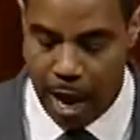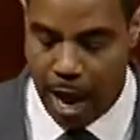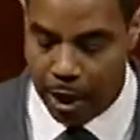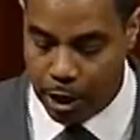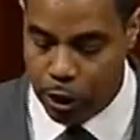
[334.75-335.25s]

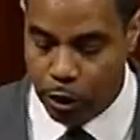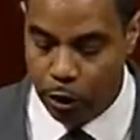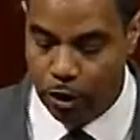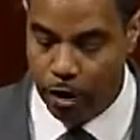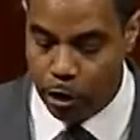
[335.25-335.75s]
and
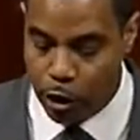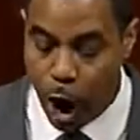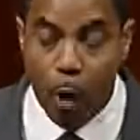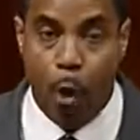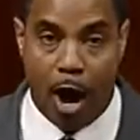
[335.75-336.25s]
ensuring that
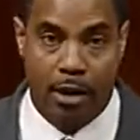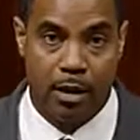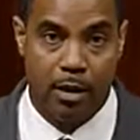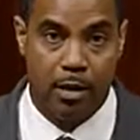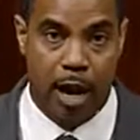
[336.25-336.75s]
no one
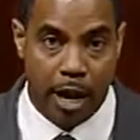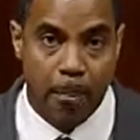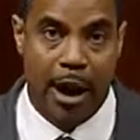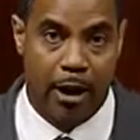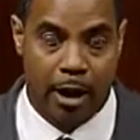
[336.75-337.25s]
in
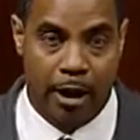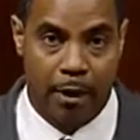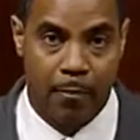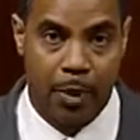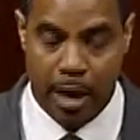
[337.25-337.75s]
America
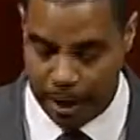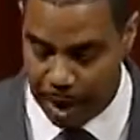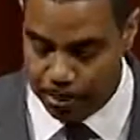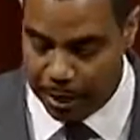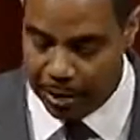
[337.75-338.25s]

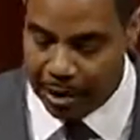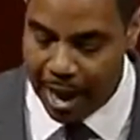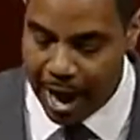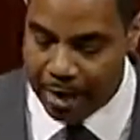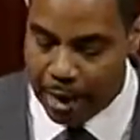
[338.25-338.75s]
can be
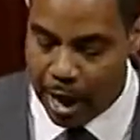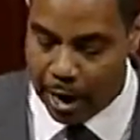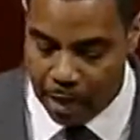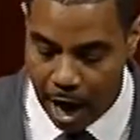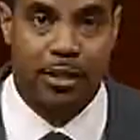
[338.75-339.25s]
denied
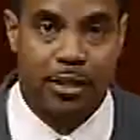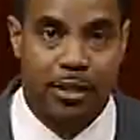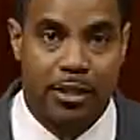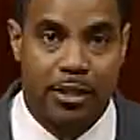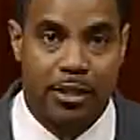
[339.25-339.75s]

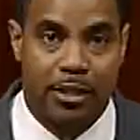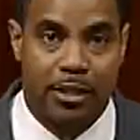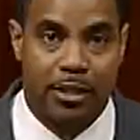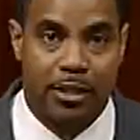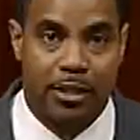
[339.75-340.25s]
due to a
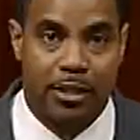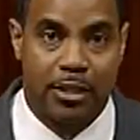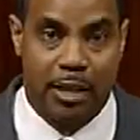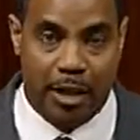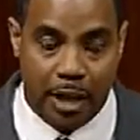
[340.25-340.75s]

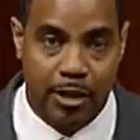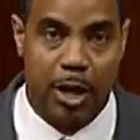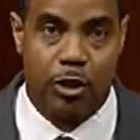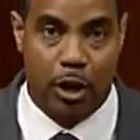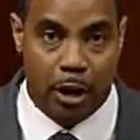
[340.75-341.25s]
pre-existing
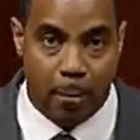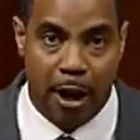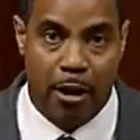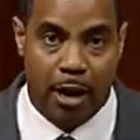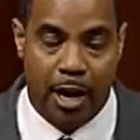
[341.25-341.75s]
condition in
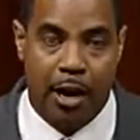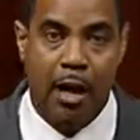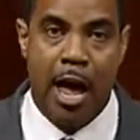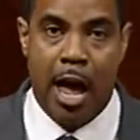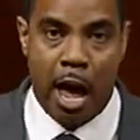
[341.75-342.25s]
America.
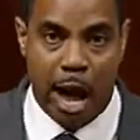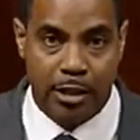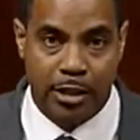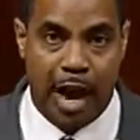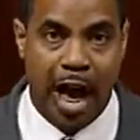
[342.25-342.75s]
Gentleman's
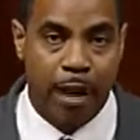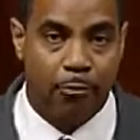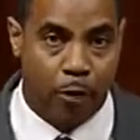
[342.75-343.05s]
it's time for